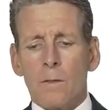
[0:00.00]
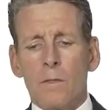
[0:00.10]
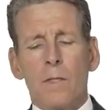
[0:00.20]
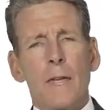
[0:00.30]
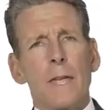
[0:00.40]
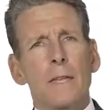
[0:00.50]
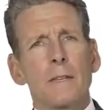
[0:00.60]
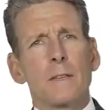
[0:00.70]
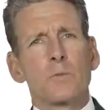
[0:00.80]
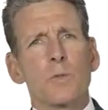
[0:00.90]
Then
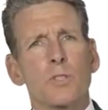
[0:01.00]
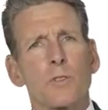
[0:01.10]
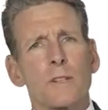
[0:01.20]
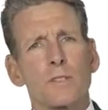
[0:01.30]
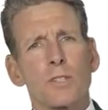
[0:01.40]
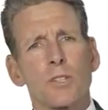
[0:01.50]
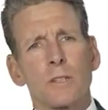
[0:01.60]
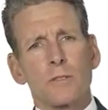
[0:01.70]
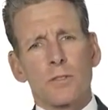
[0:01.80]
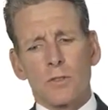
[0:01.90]
as we transition
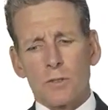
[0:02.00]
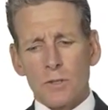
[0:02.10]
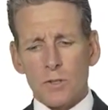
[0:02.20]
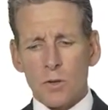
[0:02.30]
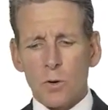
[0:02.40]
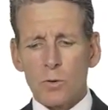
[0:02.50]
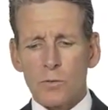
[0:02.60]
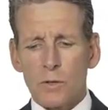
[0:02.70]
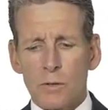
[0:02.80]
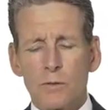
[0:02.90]
and turn this
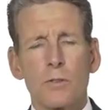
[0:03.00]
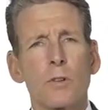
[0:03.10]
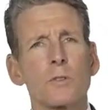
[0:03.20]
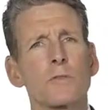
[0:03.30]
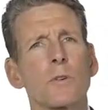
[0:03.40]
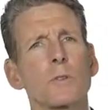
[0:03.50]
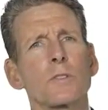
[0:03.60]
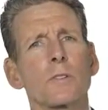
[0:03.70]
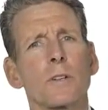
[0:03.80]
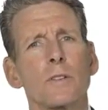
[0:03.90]
over to those folks
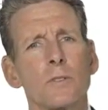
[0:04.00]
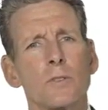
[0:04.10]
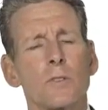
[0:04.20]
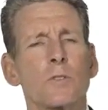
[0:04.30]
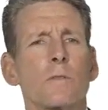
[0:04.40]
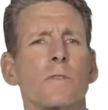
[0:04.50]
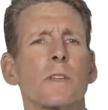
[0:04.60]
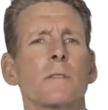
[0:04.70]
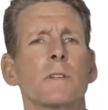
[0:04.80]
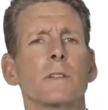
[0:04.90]
that are going to use it, so if you
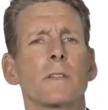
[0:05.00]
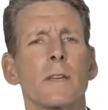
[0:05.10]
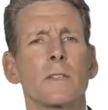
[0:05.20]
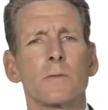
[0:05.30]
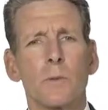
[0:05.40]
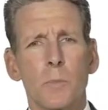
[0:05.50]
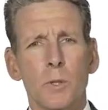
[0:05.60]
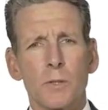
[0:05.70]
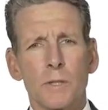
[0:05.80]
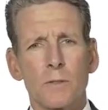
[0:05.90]
think of it in the case of a
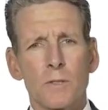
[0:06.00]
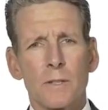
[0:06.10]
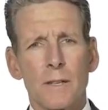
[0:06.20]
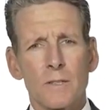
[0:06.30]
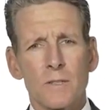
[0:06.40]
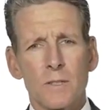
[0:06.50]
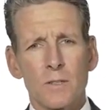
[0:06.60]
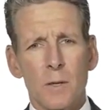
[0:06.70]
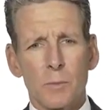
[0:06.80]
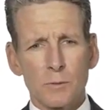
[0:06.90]
building, using that as an
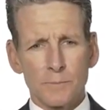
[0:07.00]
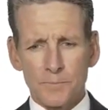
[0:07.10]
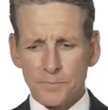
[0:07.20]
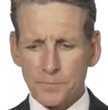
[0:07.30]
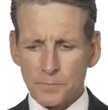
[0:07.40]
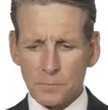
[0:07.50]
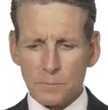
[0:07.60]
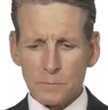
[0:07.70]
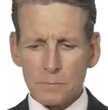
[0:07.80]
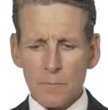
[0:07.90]
example,
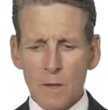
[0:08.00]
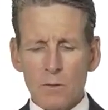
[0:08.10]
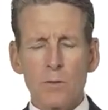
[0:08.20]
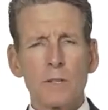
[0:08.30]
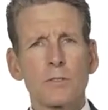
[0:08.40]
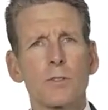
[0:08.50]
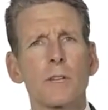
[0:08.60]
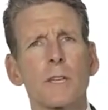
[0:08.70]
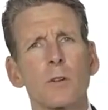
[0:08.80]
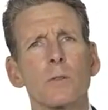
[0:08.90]
you then
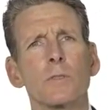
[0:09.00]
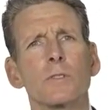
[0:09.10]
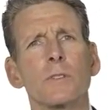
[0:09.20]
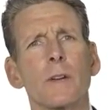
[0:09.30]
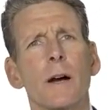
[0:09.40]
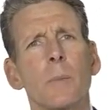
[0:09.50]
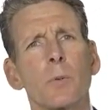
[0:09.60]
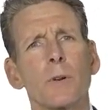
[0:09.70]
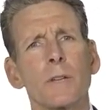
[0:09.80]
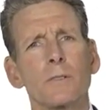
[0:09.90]
turning it over to the
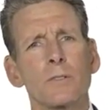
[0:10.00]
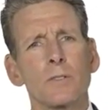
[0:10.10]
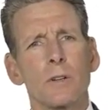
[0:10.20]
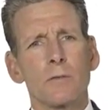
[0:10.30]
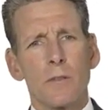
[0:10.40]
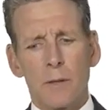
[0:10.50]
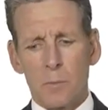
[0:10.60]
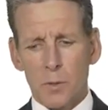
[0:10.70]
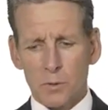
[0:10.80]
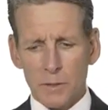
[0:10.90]
operators of that
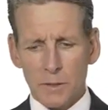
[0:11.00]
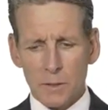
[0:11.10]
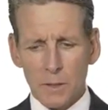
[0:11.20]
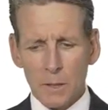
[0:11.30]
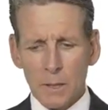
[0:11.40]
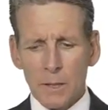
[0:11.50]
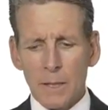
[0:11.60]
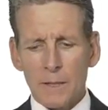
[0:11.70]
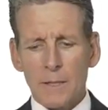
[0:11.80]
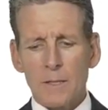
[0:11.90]
building,
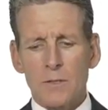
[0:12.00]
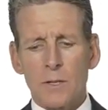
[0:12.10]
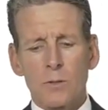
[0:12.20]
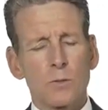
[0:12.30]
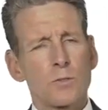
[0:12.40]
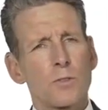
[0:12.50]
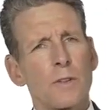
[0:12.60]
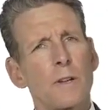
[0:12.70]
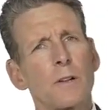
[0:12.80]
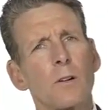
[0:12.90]
and the key stakeholders
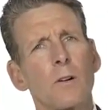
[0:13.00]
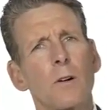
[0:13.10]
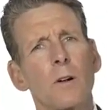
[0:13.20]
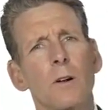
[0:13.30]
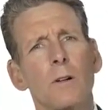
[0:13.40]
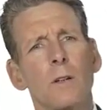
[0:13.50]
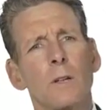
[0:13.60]
there are